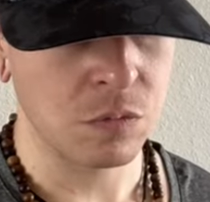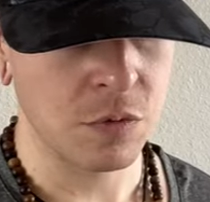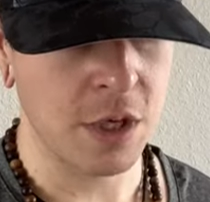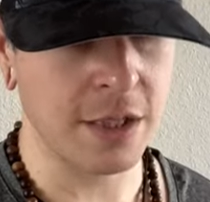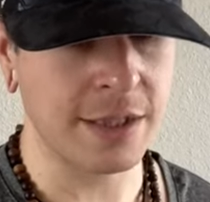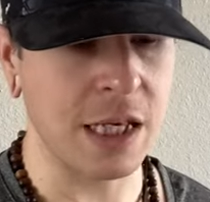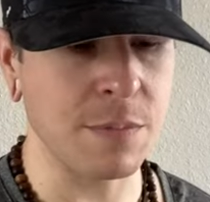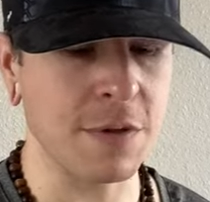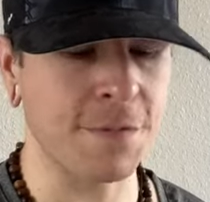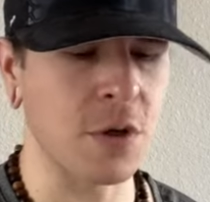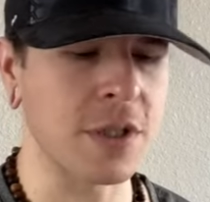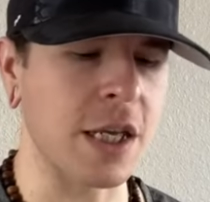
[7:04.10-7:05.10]
It seems
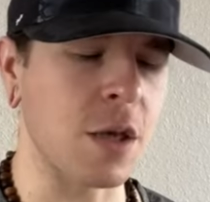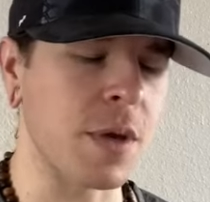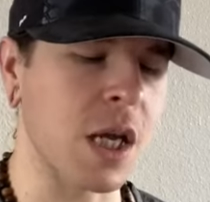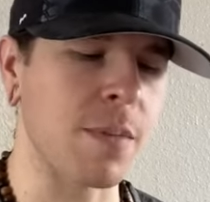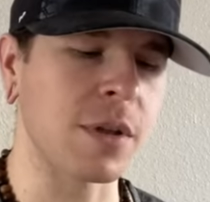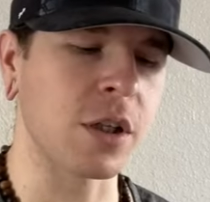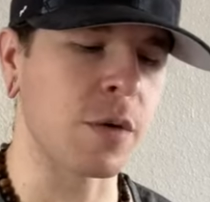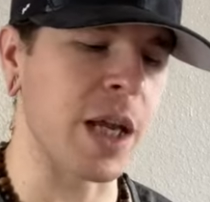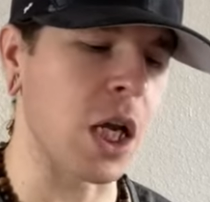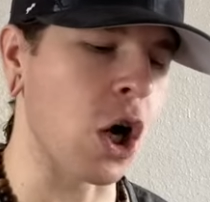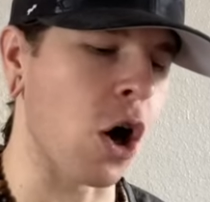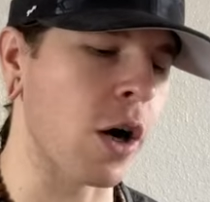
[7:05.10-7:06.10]
and feels like you become a little
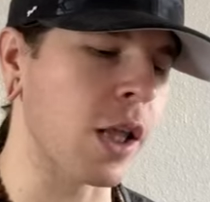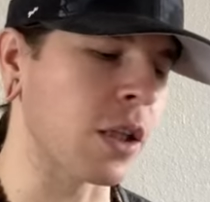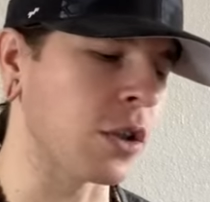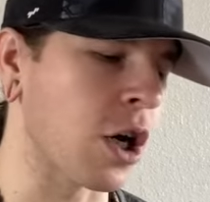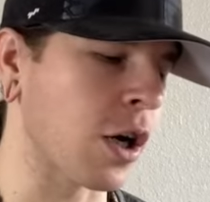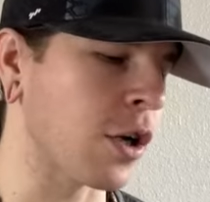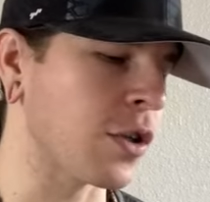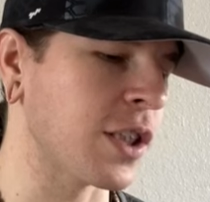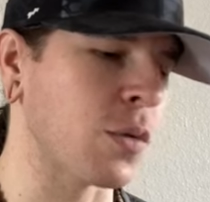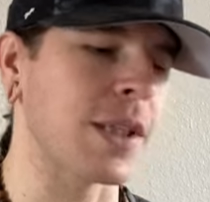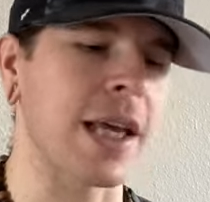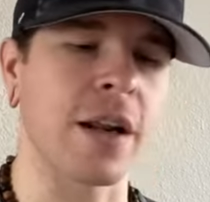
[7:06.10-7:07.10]
bit guarded the longer you
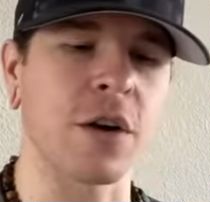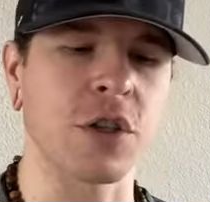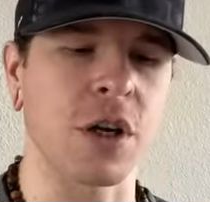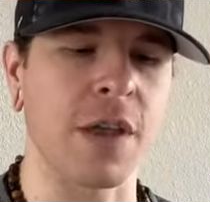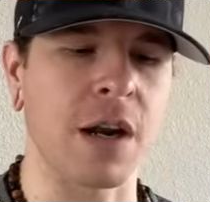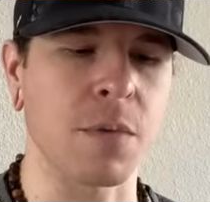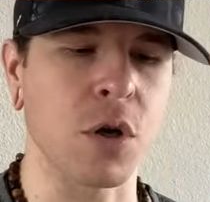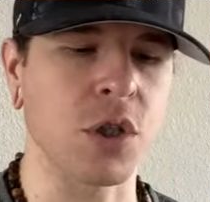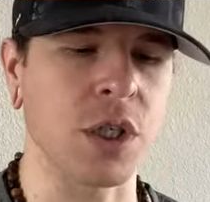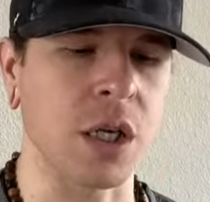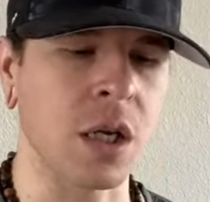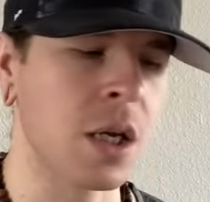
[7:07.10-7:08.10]
sit with that energy or that
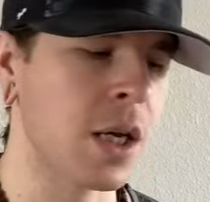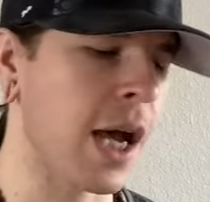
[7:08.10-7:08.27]
emotion.